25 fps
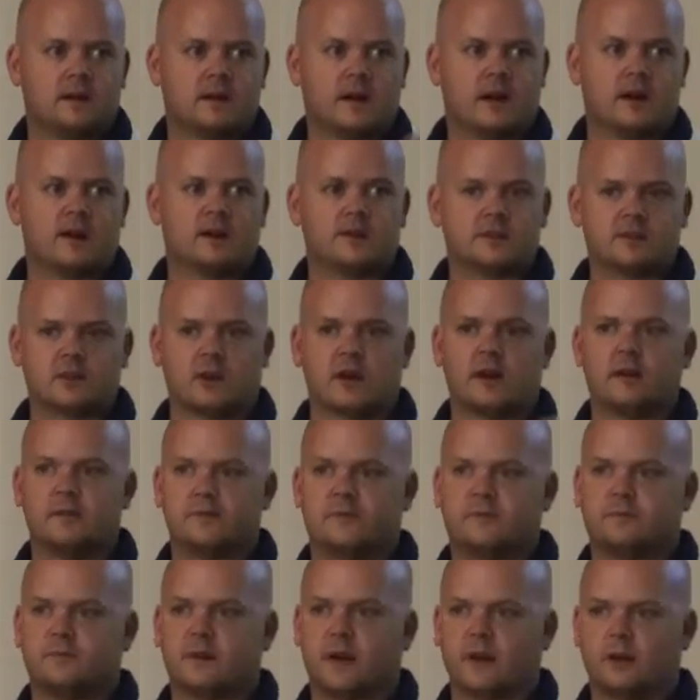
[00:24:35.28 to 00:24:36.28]
Uh, so
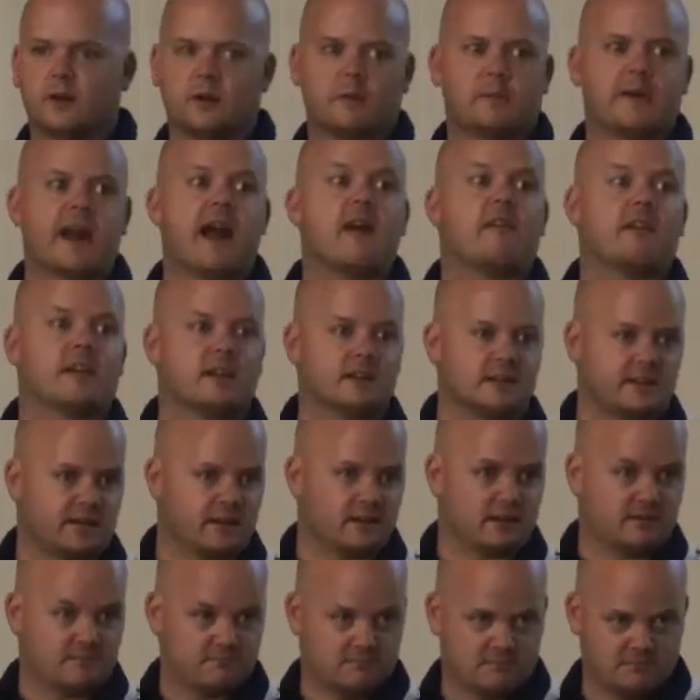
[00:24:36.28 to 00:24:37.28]
I've, I'm going to be arrogant
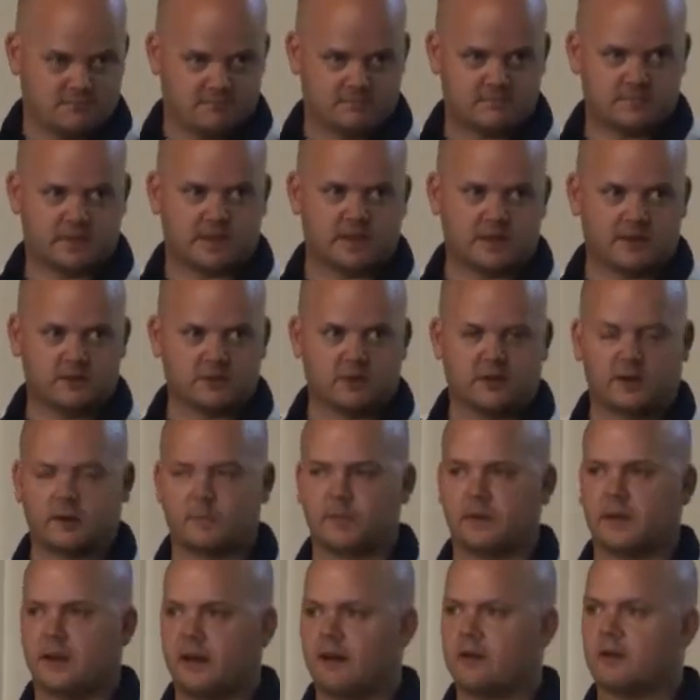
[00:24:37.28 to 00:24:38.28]
here. And I don't like
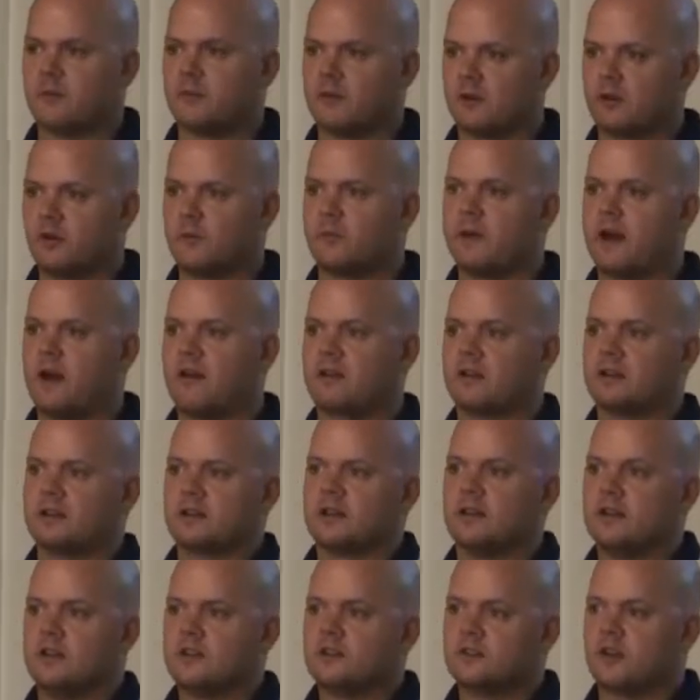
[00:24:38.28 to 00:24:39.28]
being arrogant, but I'm going to be arrogant.
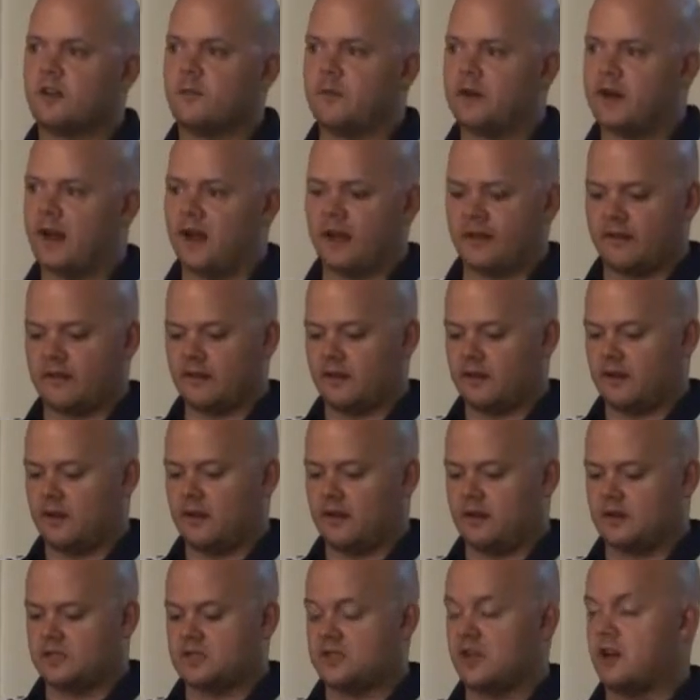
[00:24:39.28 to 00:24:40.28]
So I've been at
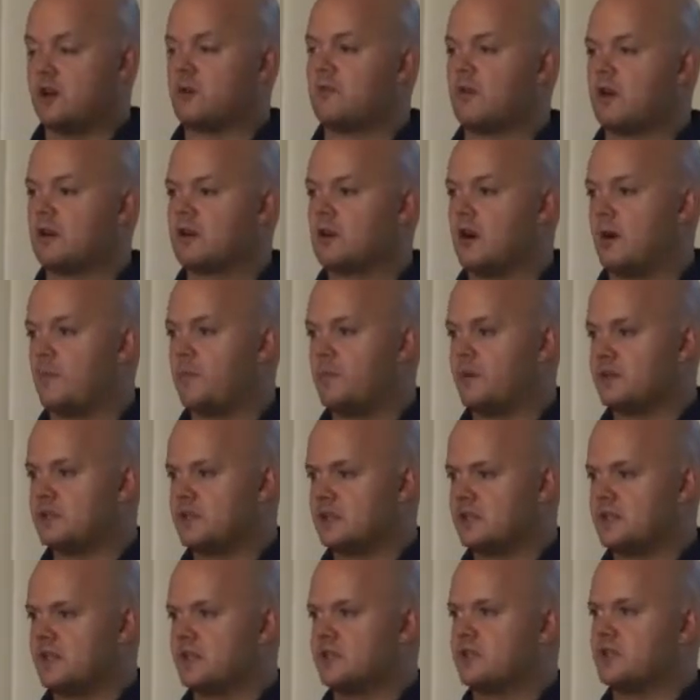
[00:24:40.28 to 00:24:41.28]
a Senior World Cup as the
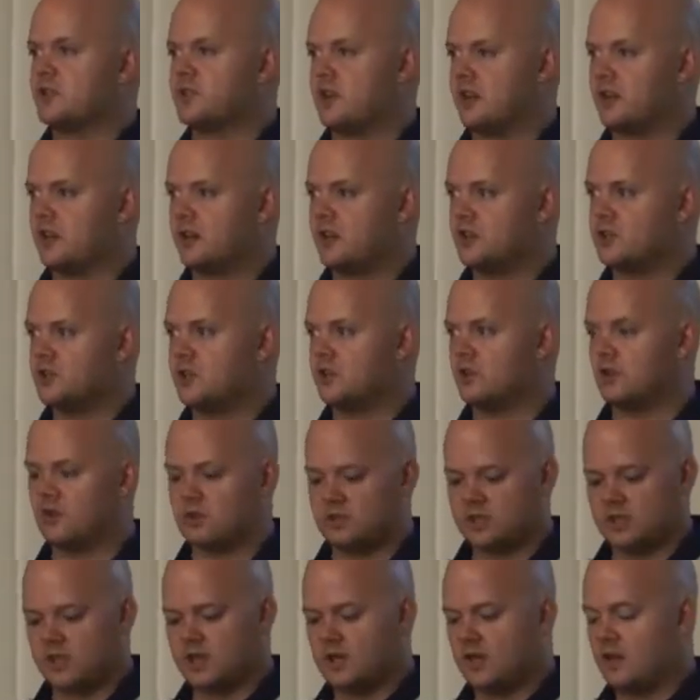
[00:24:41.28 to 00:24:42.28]
Assistant Strength and Conditioning
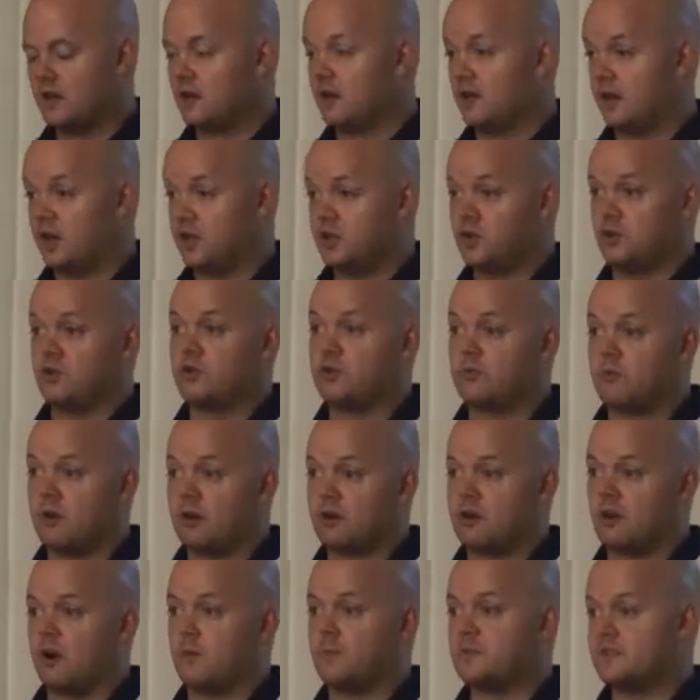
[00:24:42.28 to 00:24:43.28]
Coach and a Junior
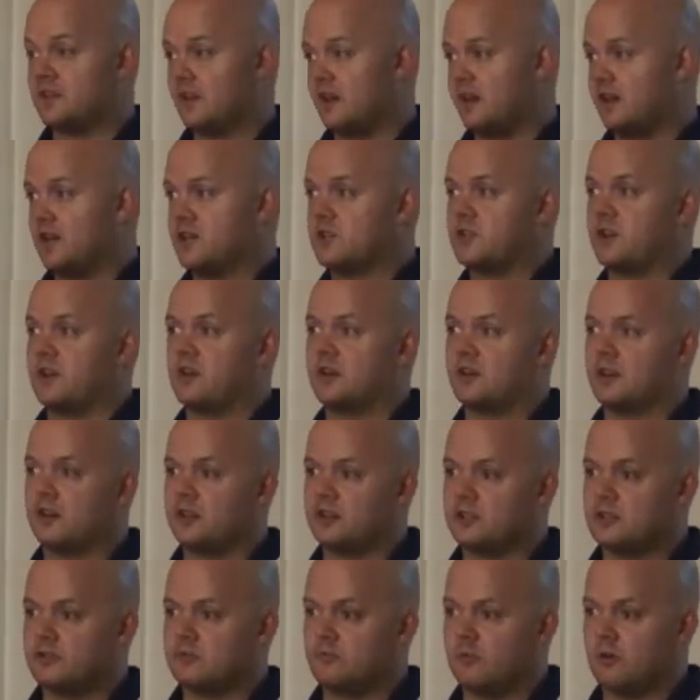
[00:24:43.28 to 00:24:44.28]
World Cup as the Lead Strength and
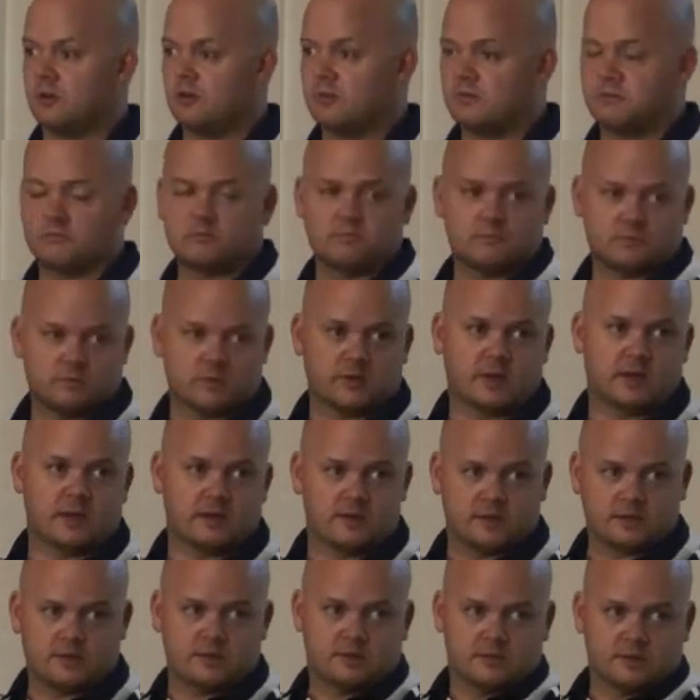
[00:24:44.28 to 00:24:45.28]
Conditioning World
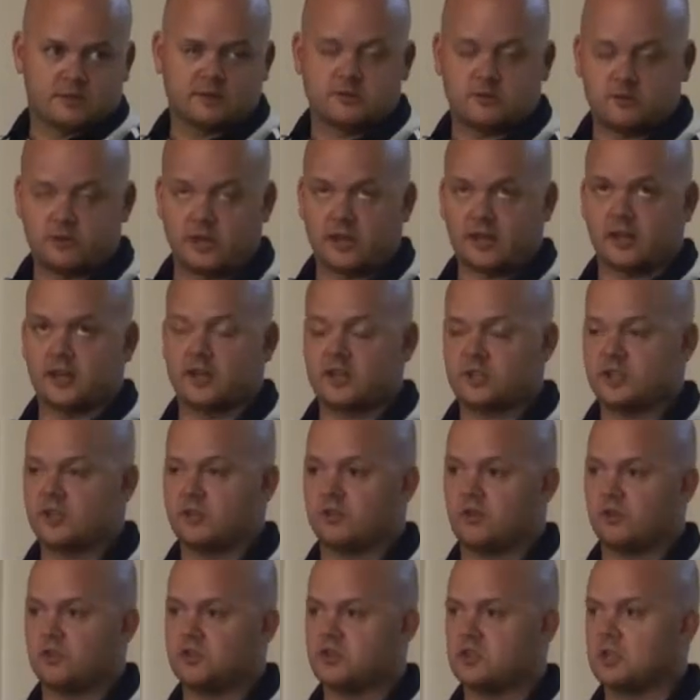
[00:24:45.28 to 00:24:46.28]
Uh, strength and conditioning
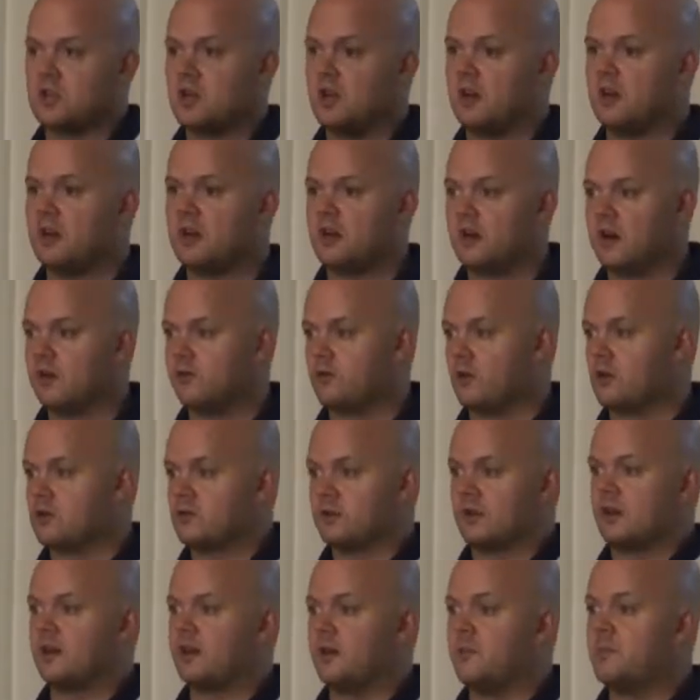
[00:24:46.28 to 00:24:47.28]
coach. I've worked
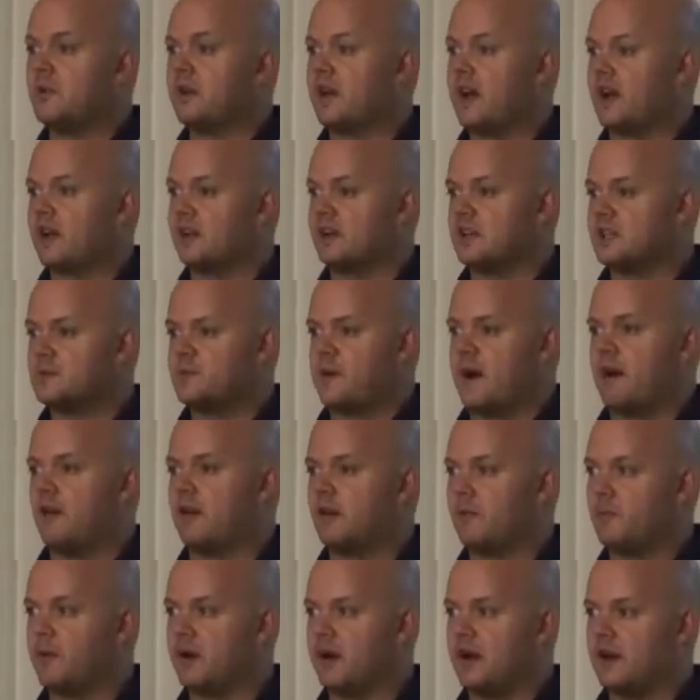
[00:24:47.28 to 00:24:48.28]
with Olympic athletes,
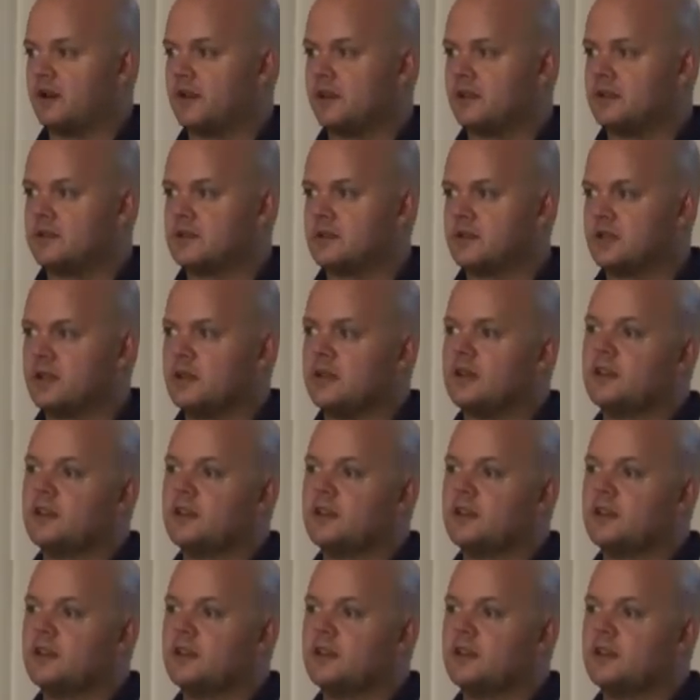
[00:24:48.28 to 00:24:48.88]
Paralympic athletes.